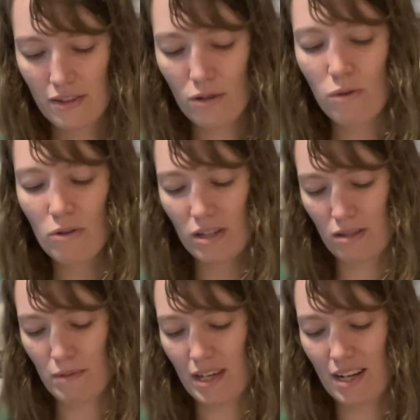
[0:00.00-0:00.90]
quote in
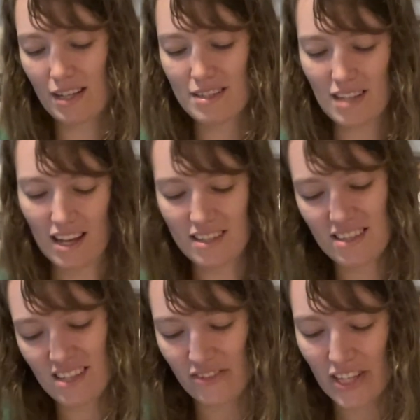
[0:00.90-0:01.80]
the beginning
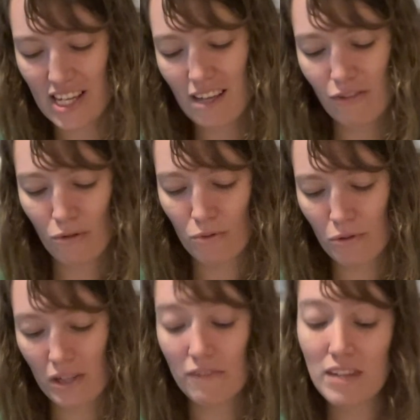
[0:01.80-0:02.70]
says, if they give you
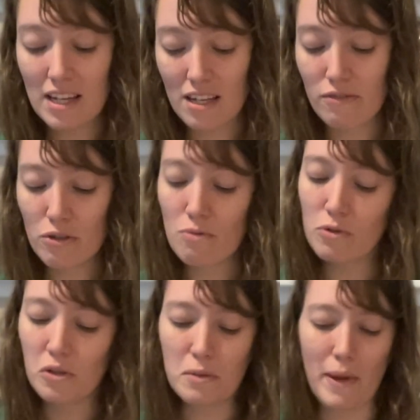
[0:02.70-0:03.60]

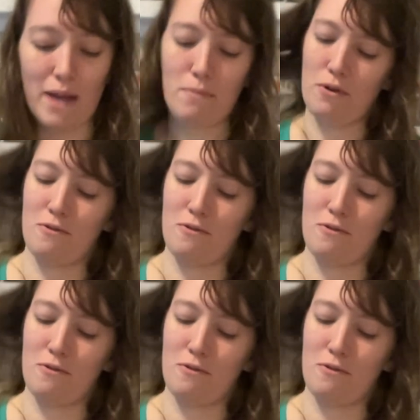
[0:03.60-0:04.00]
ruled paper,